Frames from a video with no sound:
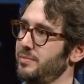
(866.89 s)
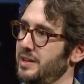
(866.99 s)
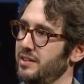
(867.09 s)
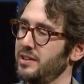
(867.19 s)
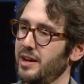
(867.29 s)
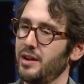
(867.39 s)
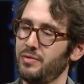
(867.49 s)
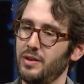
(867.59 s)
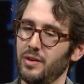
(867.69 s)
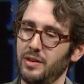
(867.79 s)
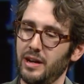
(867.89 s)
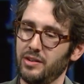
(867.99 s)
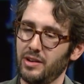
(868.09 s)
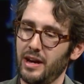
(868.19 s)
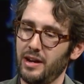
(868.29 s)
That's the kind of fear and the
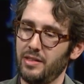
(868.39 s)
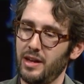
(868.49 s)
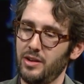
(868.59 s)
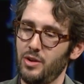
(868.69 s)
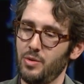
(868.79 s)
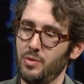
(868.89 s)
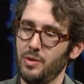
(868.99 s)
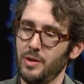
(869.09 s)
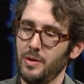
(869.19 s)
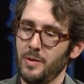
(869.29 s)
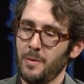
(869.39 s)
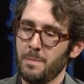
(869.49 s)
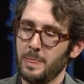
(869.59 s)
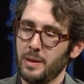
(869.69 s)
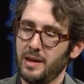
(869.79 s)
anxiety that you
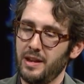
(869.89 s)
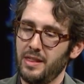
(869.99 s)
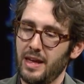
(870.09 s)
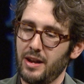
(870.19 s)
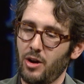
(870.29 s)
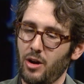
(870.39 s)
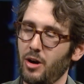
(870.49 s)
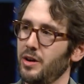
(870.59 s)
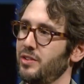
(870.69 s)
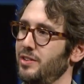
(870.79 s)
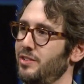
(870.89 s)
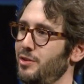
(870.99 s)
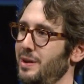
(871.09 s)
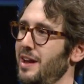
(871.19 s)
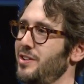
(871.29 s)
can then harness
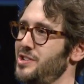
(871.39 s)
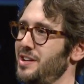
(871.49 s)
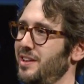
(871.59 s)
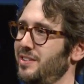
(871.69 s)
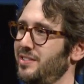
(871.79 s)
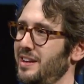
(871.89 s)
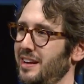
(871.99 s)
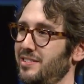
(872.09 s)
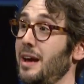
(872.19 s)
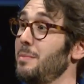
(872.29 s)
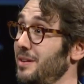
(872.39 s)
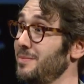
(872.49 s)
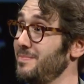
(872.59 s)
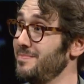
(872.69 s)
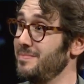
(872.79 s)
into an energy that's an excitement.
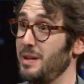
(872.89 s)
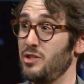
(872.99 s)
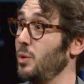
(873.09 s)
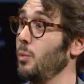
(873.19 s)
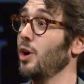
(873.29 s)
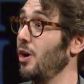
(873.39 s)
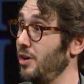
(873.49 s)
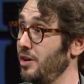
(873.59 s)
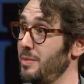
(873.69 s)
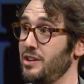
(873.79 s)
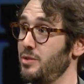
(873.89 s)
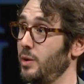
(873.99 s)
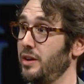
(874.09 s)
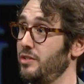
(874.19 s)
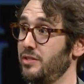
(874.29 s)
It makes you want to work harder, it makes you
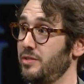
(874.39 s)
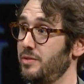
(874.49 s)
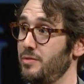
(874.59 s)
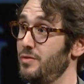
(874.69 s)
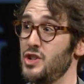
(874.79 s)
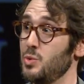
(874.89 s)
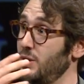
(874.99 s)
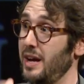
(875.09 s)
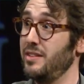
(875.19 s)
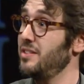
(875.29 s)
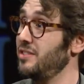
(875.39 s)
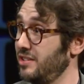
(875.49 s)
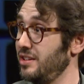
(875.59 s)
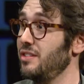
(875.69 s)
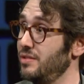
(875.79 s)
want to just visualize the
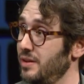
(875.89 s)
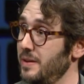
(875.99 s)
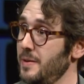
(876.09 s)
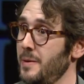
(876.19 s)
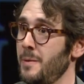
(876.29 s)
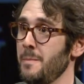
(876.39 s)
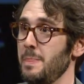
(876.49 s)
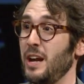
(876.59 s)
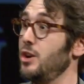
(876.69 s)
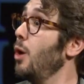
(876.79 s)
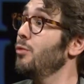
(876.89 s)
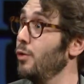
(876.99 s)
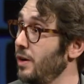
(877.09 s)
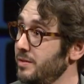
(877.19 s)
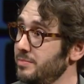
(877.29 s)
success of it and go
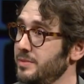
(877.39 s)
for it.